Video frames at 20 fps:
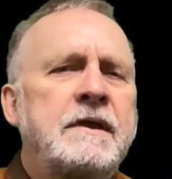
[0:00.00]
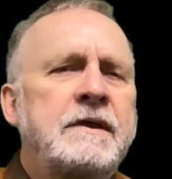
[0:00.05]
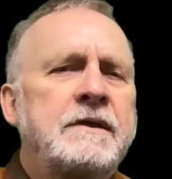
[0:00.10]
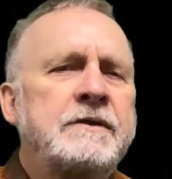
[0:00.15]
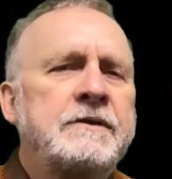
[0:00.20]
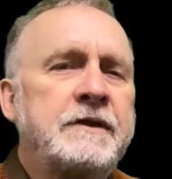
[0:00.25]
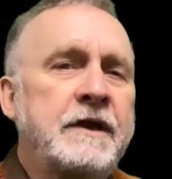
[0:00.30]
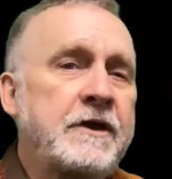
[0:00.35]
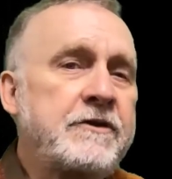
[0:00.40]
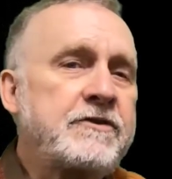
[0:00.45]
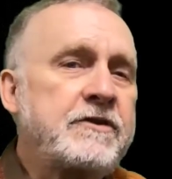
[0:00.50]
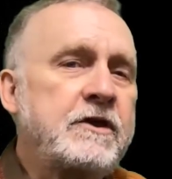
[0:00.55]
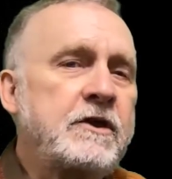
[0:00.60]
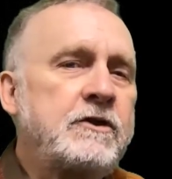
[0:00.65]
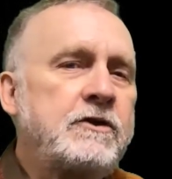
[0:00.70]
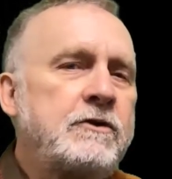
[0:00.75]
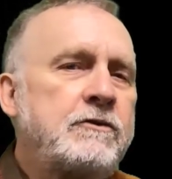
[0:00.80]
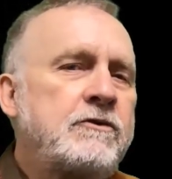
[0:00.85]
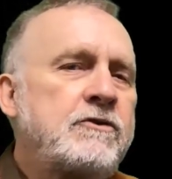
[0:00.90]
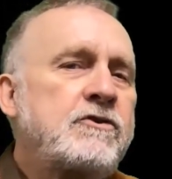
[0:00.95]
The next thing you
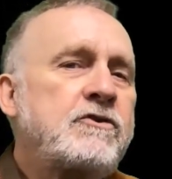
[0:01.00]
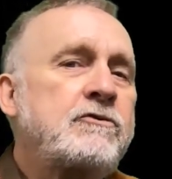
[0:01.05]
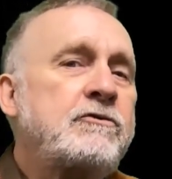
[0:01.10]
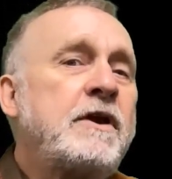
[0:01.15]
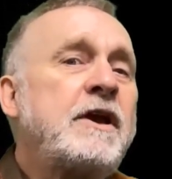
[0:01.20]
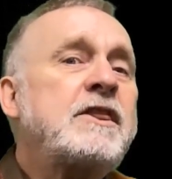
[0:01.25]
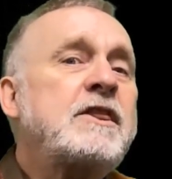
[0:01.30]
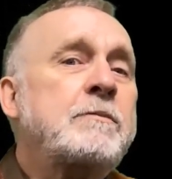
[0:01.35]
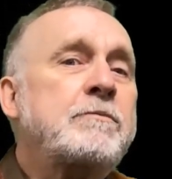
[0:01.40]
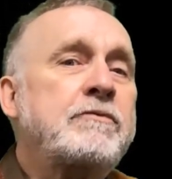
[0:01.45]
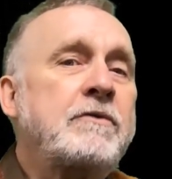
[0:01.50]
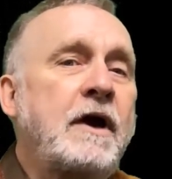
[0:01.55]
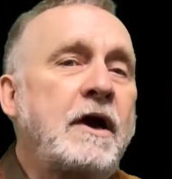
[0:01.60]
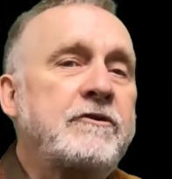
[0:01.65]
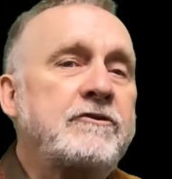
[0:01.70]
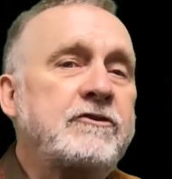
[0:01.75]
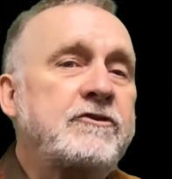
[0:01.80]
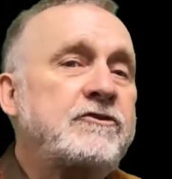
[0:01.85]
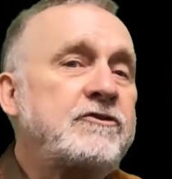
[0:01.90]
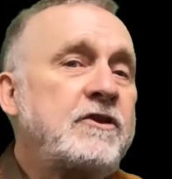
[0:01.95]
do is create the
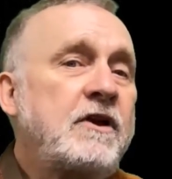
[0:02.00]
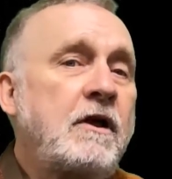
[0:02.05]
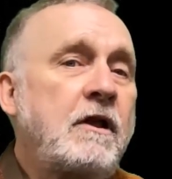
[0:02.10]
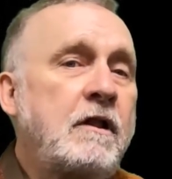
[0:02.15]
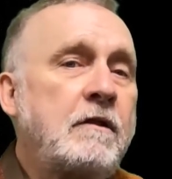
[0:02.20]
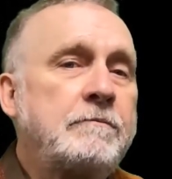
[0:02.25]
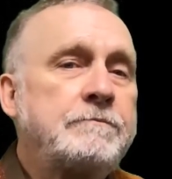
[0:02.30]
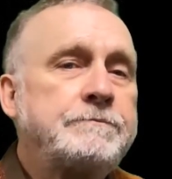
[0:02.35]
project shell.